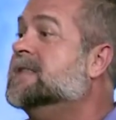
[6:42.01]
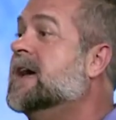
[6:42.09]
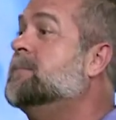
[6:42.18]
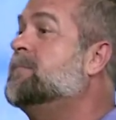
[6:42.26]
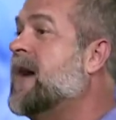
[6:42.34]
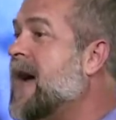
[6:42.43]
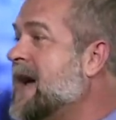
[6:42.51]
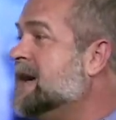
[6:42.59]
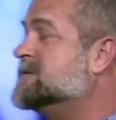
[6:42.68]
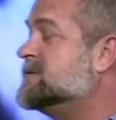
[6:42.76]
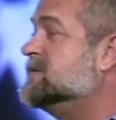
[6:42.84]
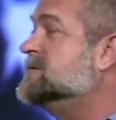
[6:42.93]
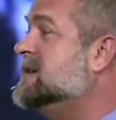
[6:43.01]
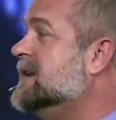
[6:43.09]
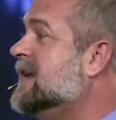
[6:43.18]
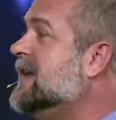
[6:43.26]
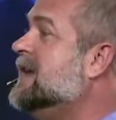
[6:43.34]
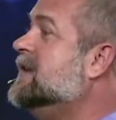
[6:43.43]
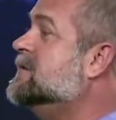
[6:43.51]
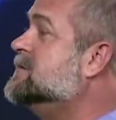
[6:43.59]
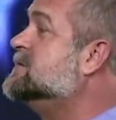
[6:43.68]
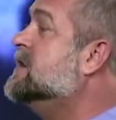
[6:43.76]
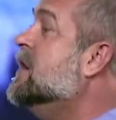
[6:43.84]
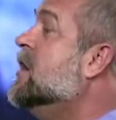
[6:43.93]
that pastors and leaders,